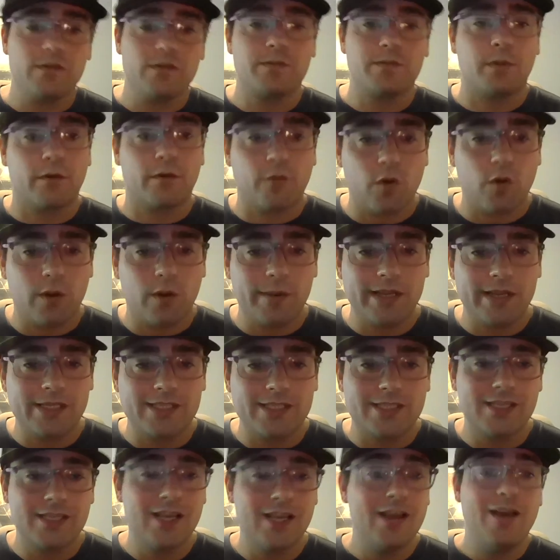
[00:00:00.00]

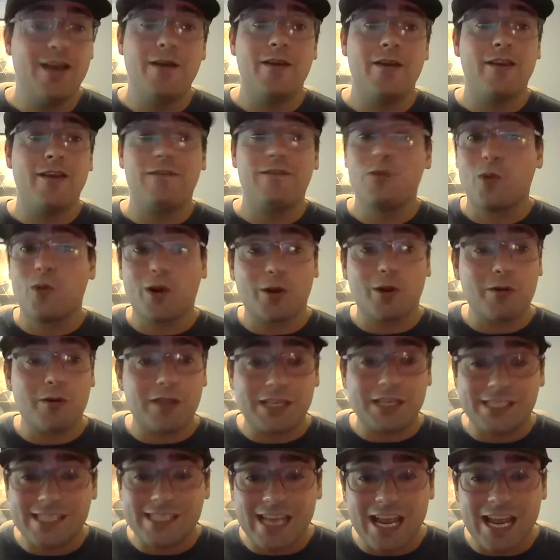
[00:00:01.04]
performance. If you want to go to the
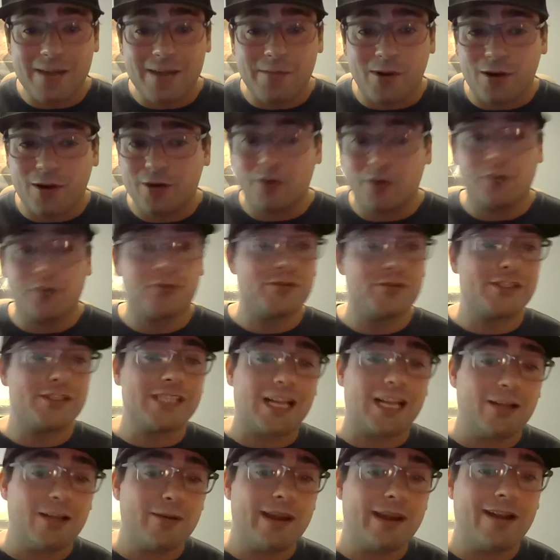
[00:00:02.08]
sandbar or go through
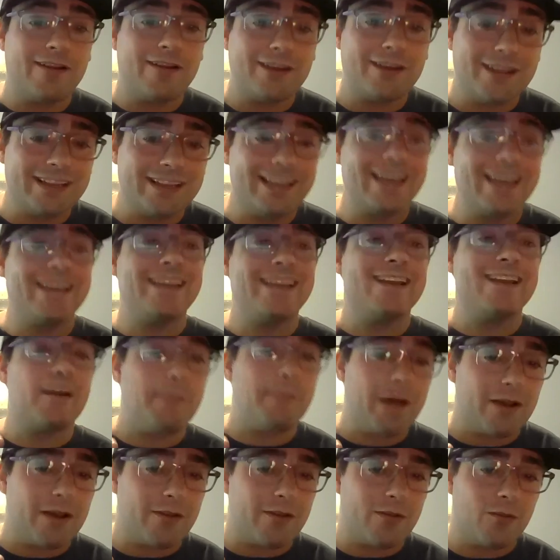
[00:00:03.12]
shallow area, getting it up
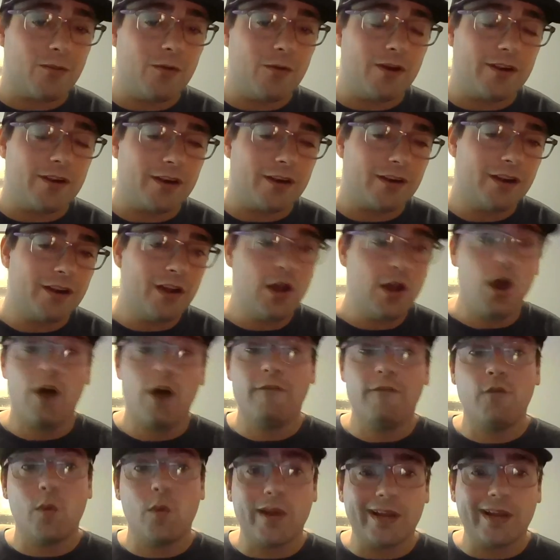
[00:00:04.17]
out of the water,
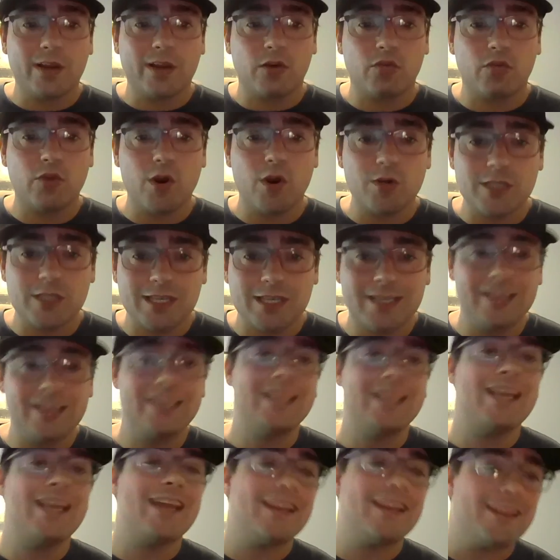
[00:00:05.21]
avoiding corrosion,
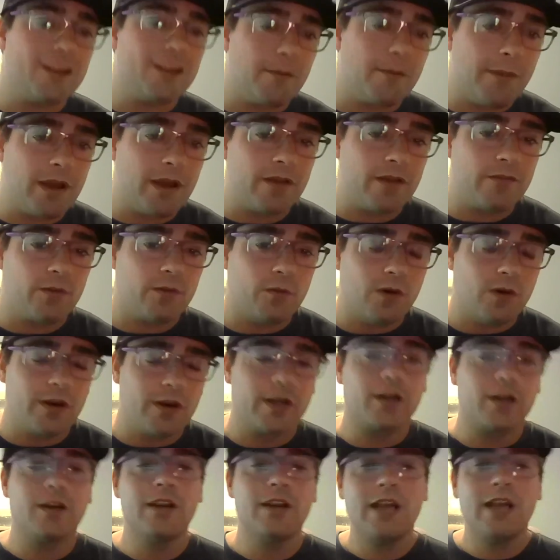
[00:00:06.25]
getting it up out of the
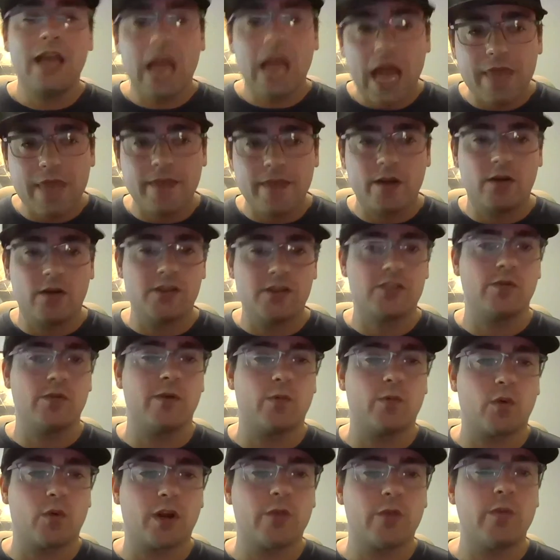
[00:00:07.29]
water, and then also
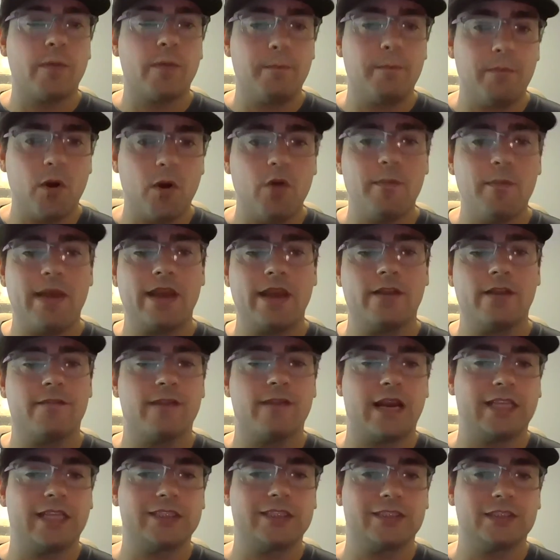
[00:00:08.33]
in working with boat
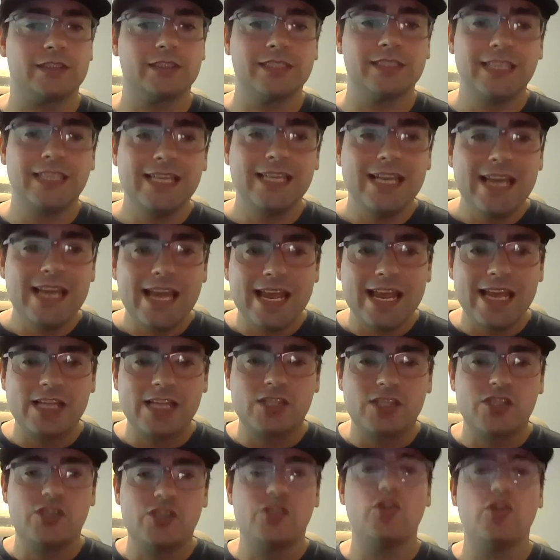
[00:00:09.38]
manufacturers,
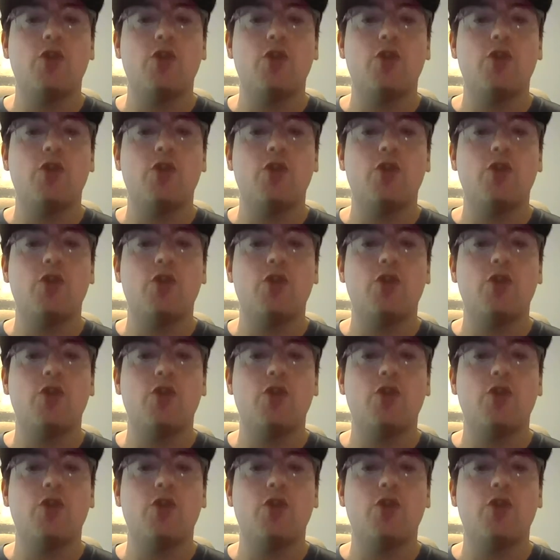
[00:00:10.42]
it's so